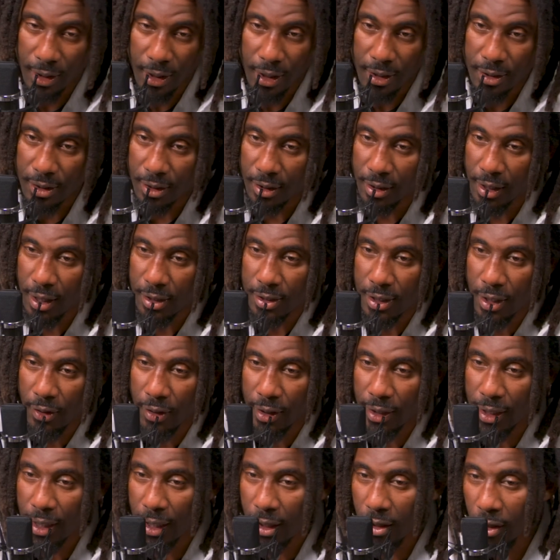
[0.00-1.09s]
and that's how
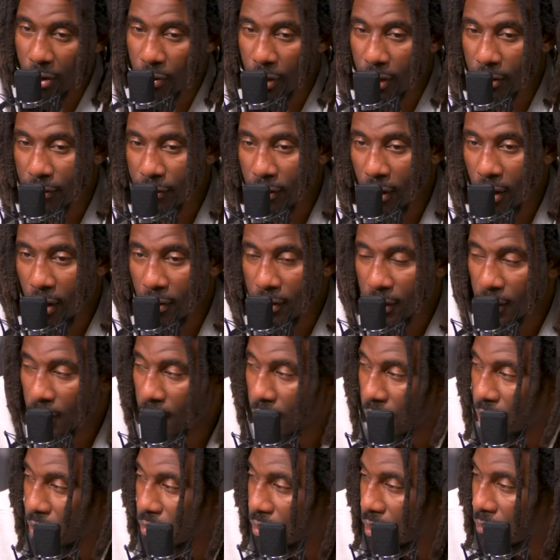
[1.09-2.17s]
I got all the way involved in
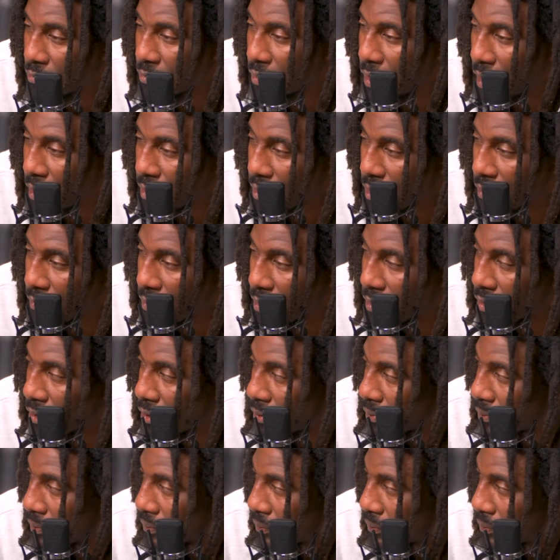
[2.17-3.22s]
all those different activities.